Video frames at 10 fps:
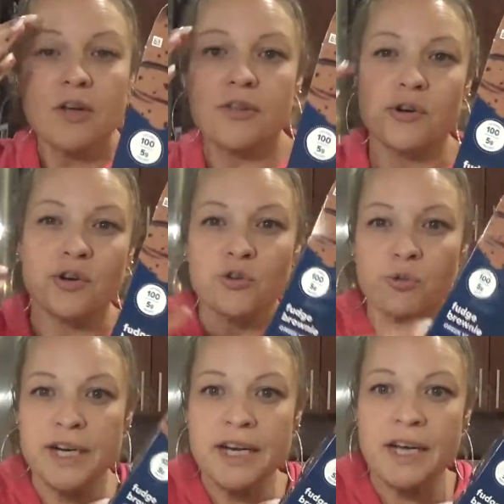They're
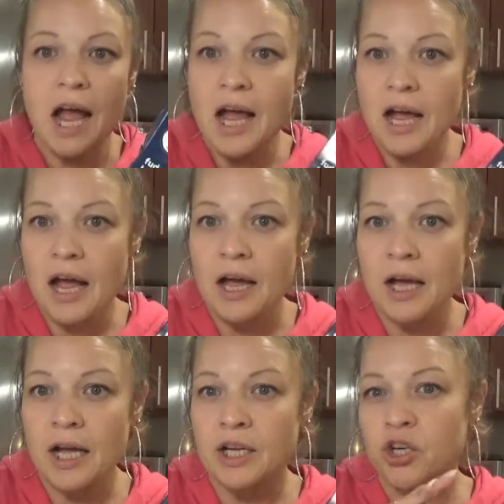Greek
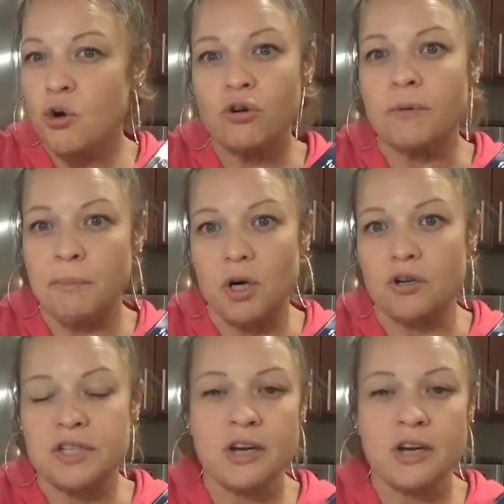yogurt bars.